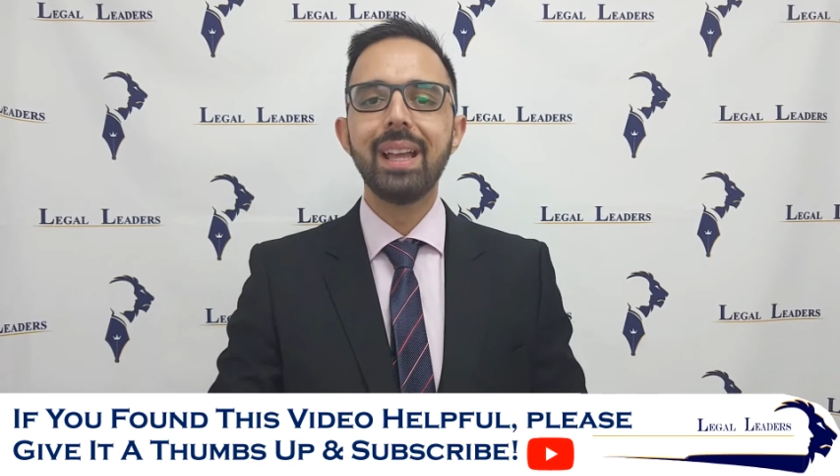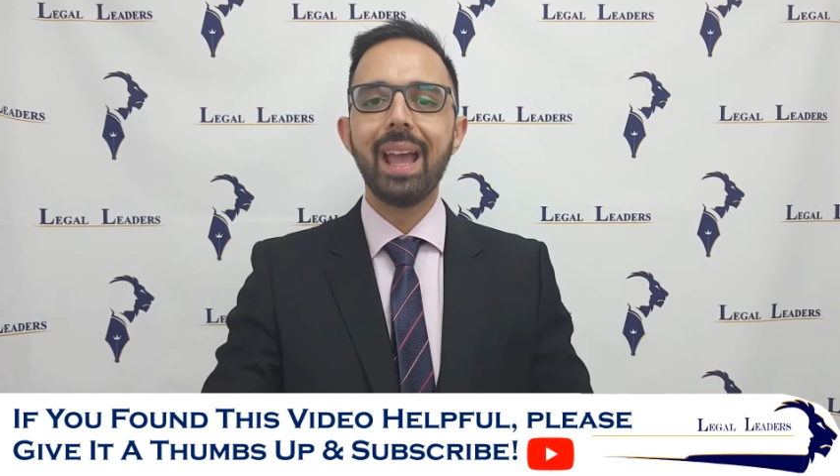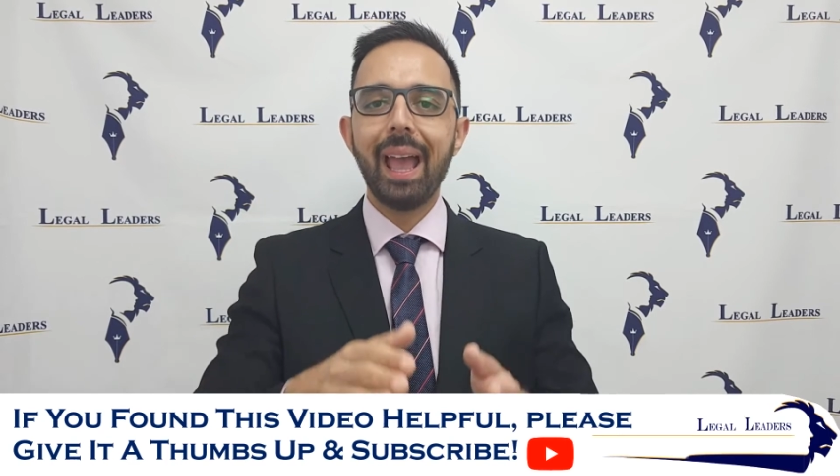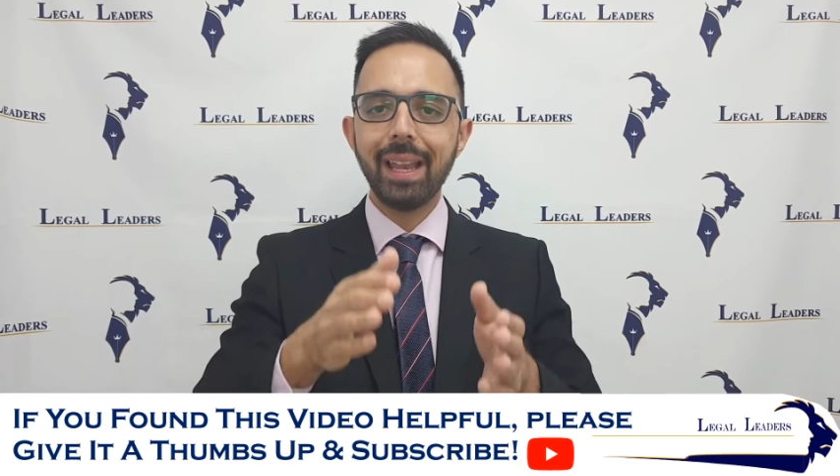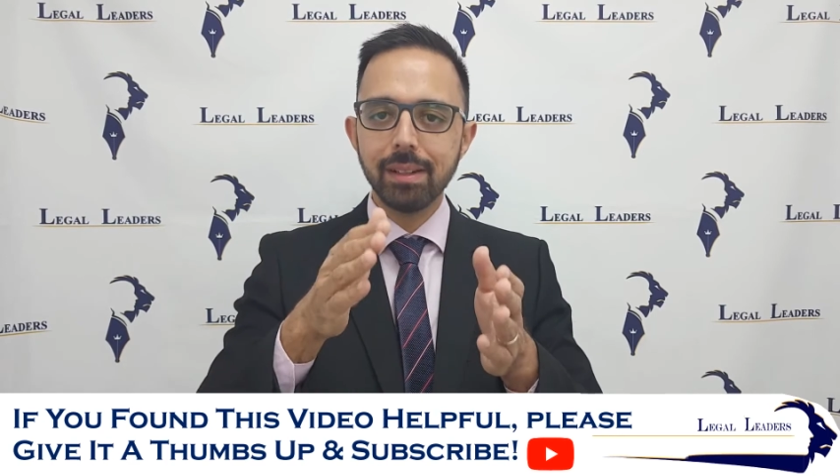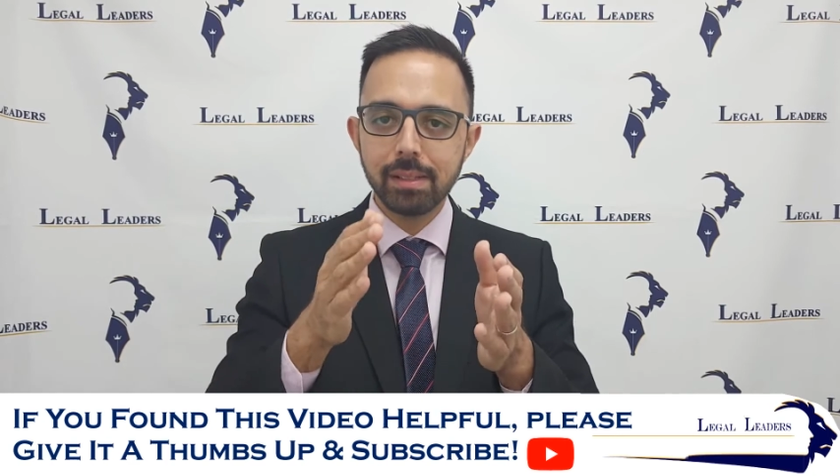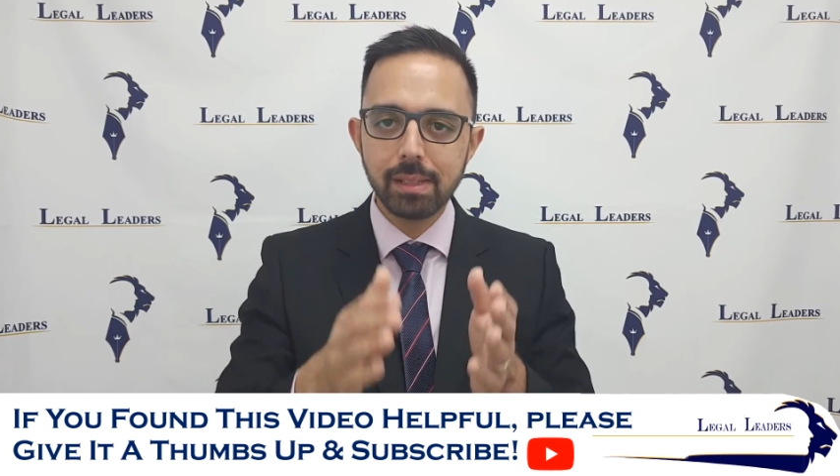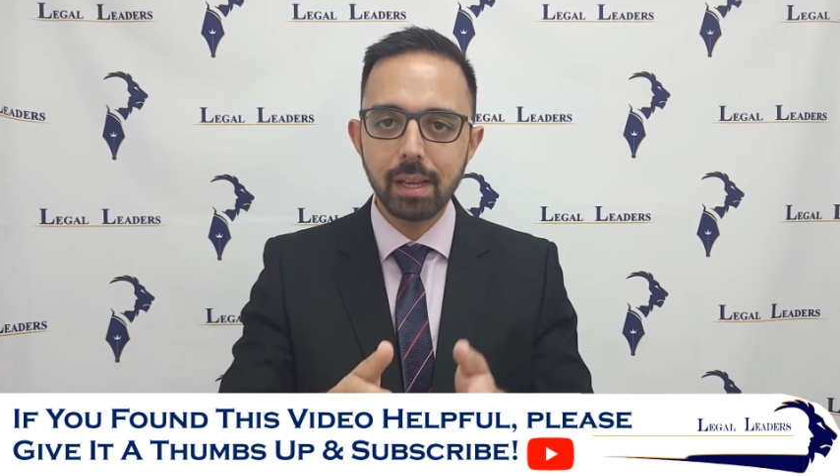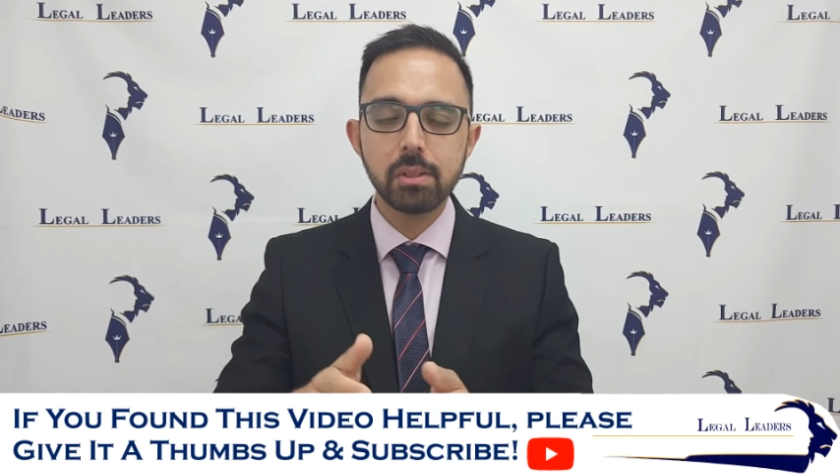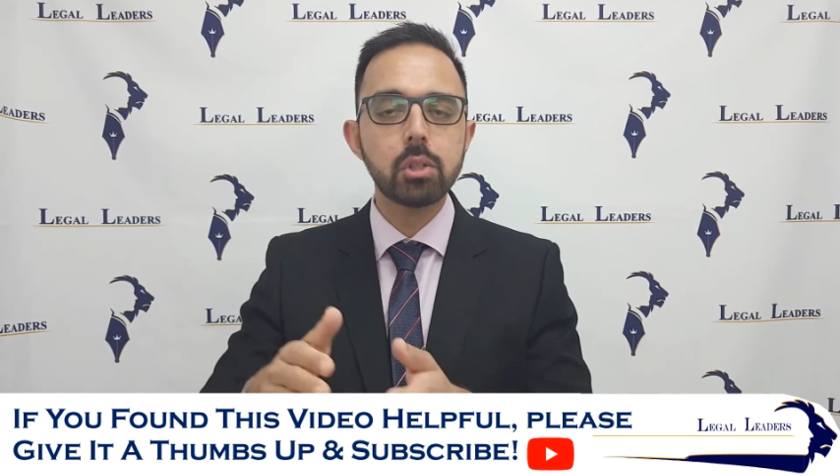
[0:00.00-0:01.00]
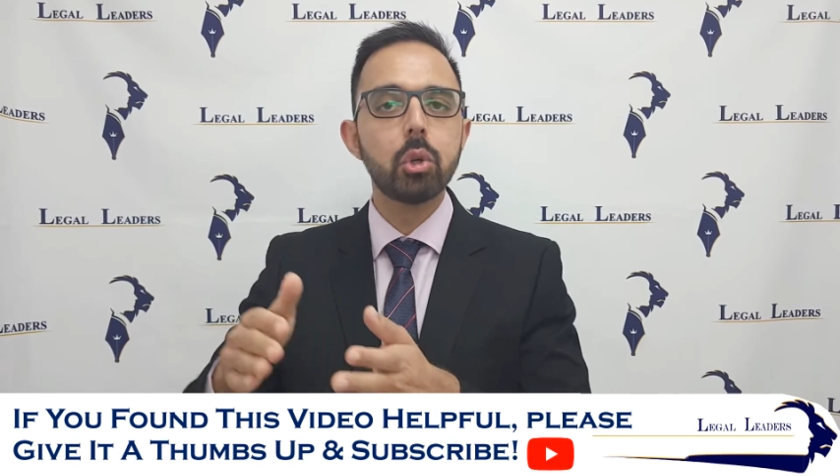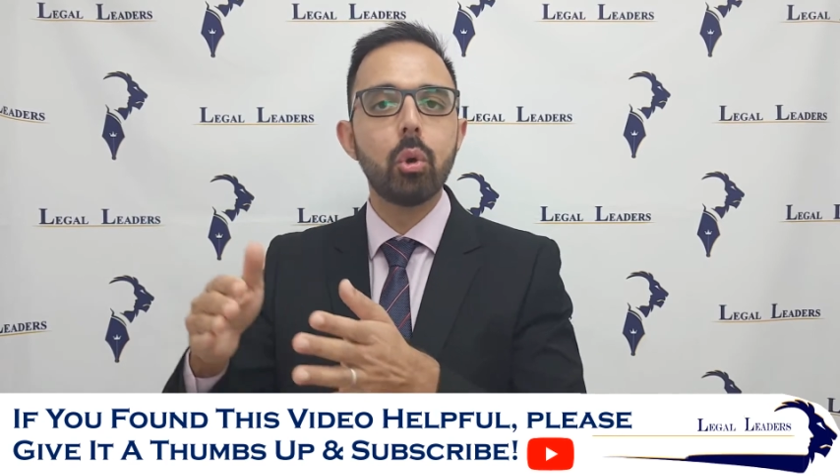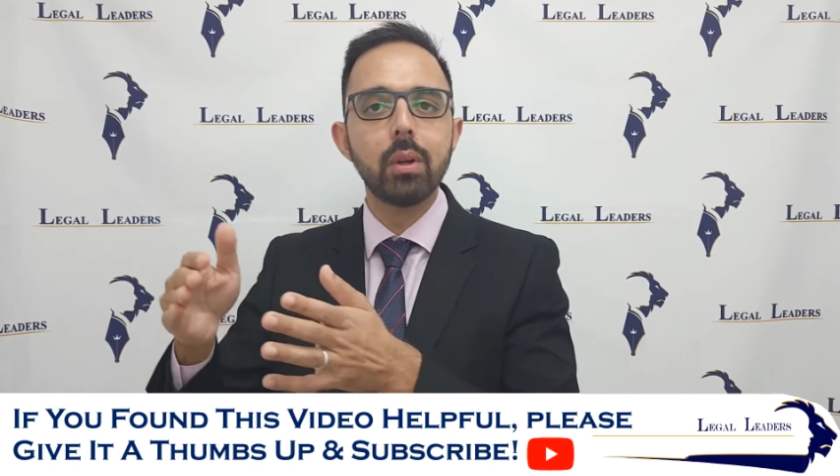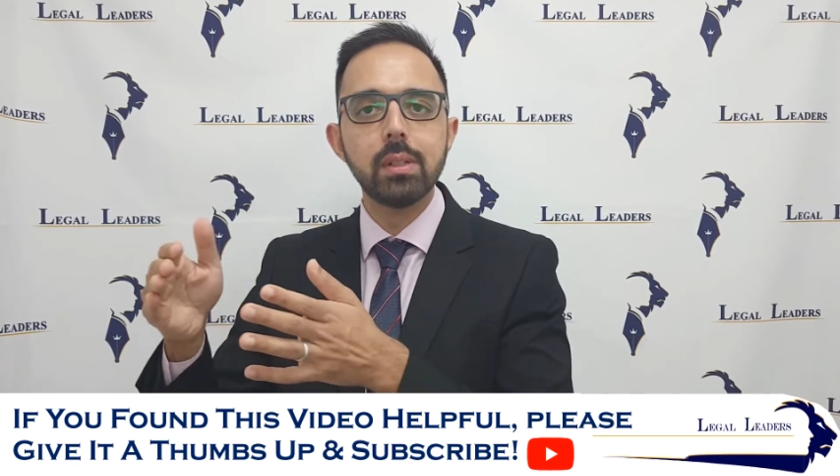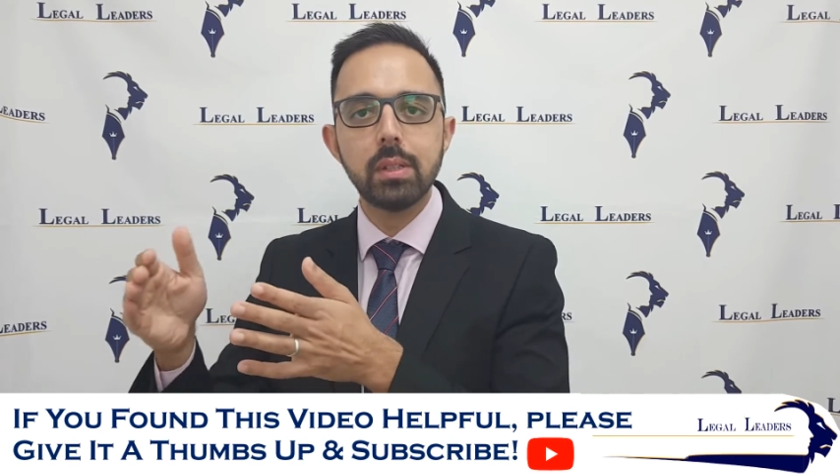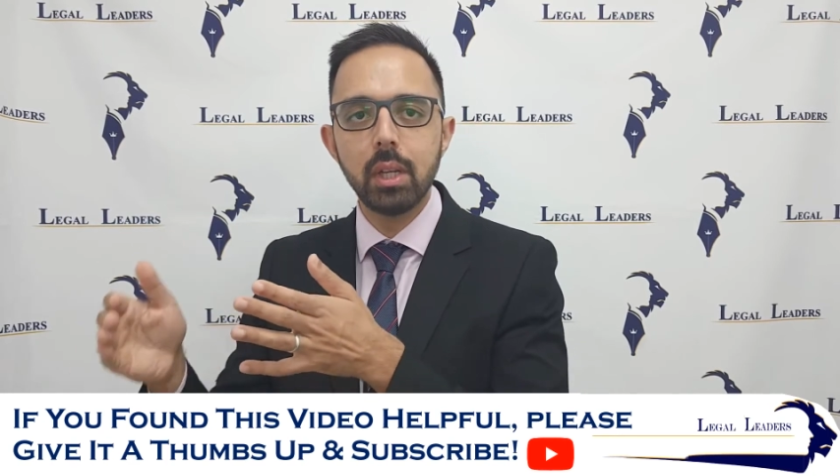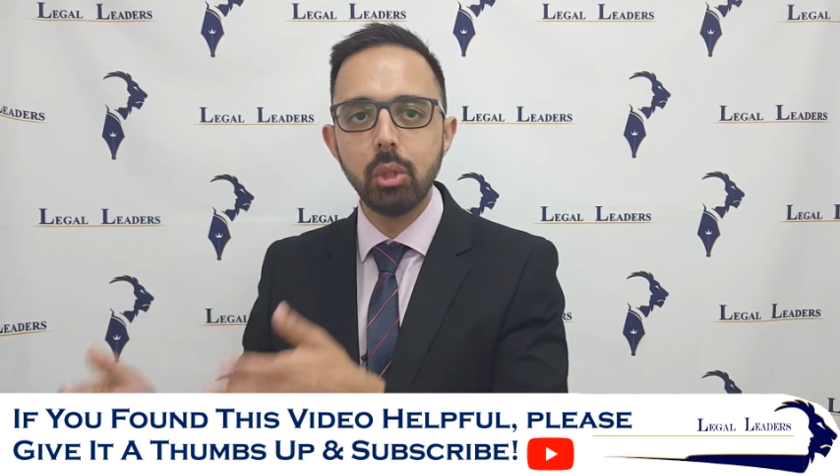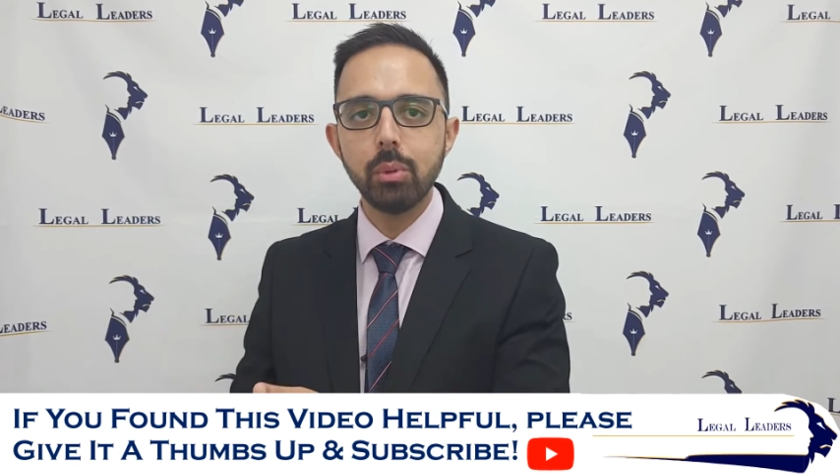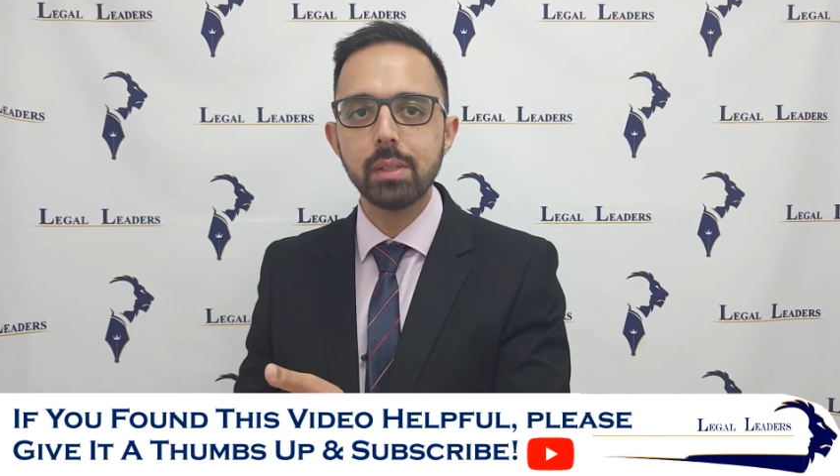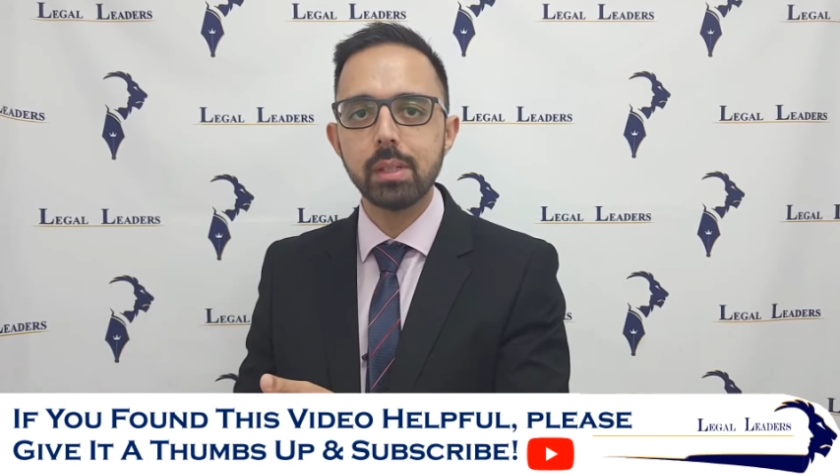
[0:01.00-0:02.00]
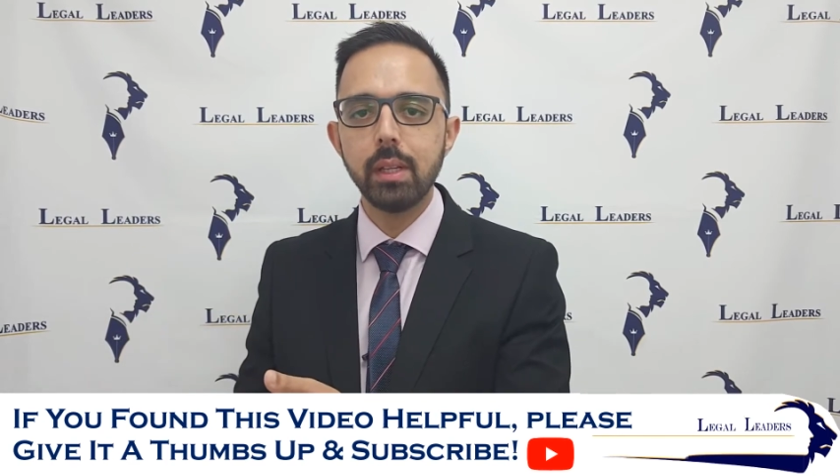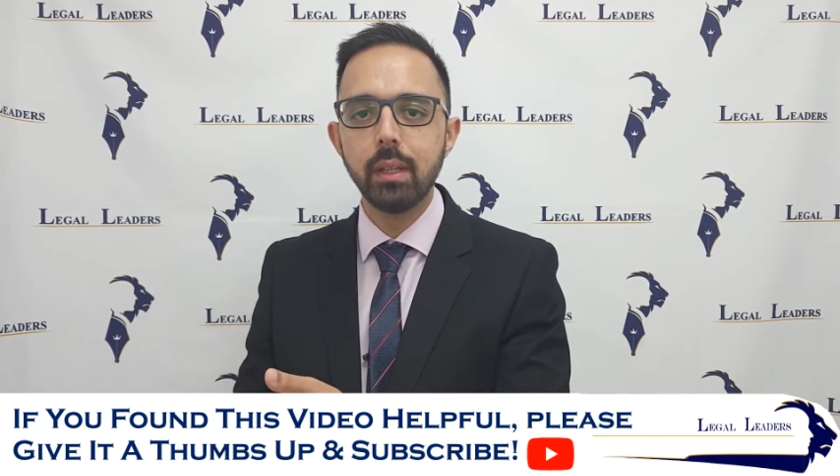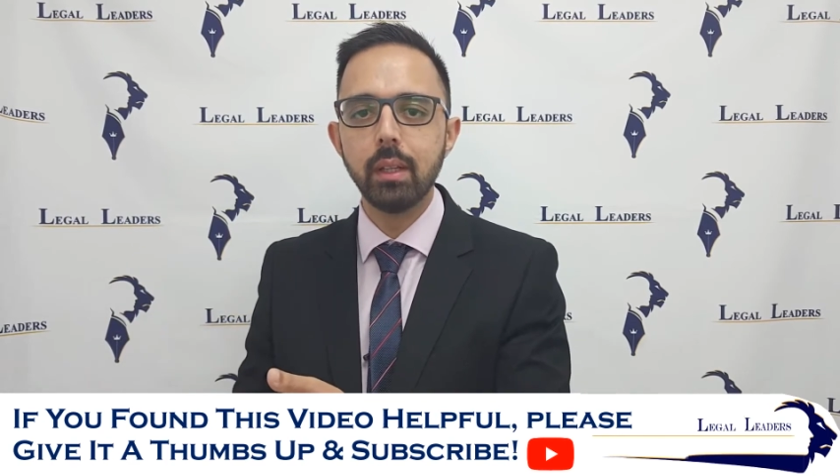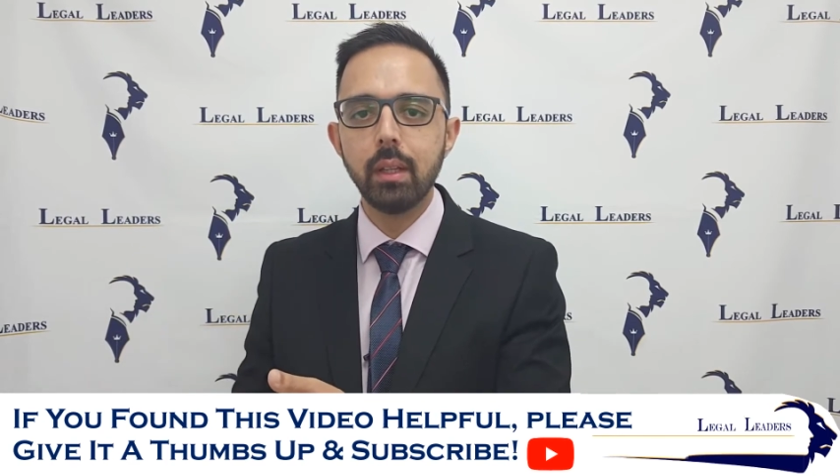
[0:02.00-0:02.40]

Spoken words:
and assessed continuously.